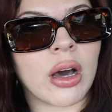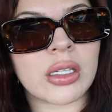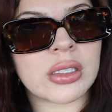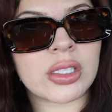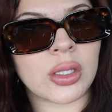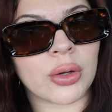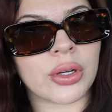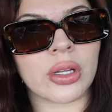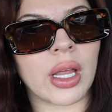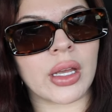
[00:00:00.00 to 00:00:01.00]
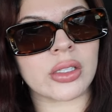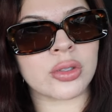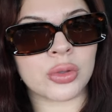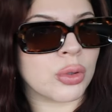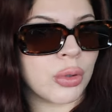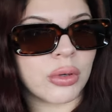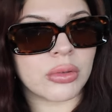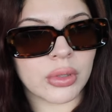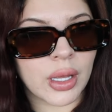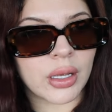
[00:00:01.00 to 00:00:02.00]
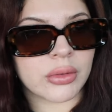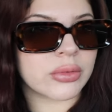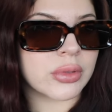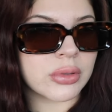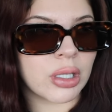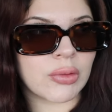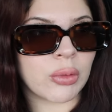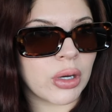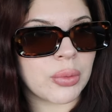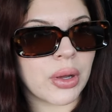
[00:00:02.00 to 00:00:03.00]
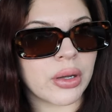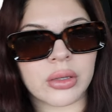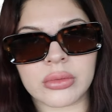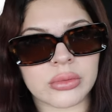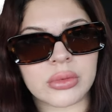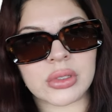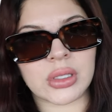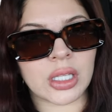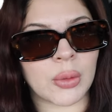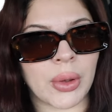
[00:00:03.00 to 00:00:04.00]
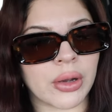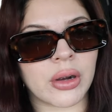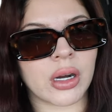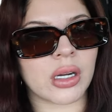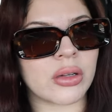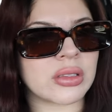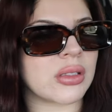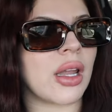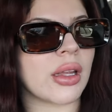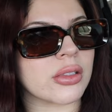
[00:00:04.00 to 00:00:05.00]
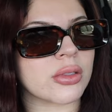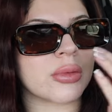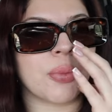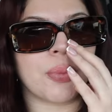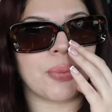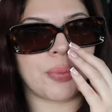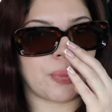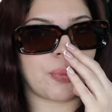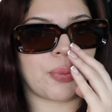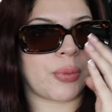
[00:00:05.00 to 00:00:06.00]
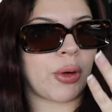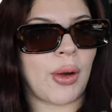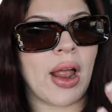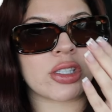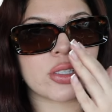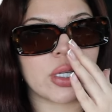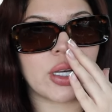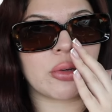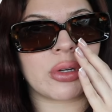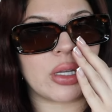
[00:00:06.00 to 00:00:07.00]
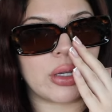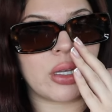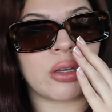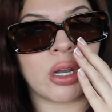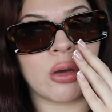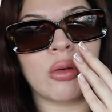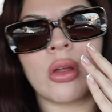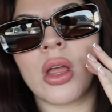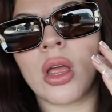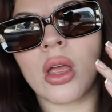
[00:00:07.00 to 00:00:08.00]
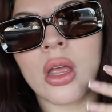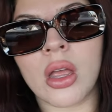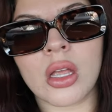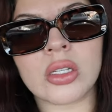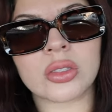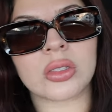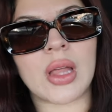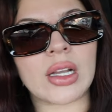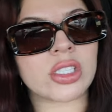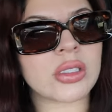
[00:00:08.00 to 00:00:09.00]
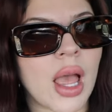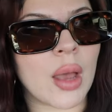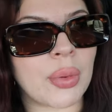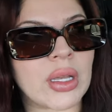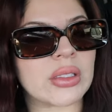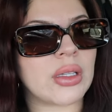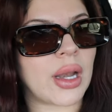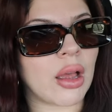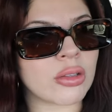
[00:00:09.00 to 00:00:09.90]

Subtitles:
honestly told her, like, it's cool. Like, just don't even worry about it. Just nothing on my car. It's not like it's crashed in or anything, you know? So that just happened. And then I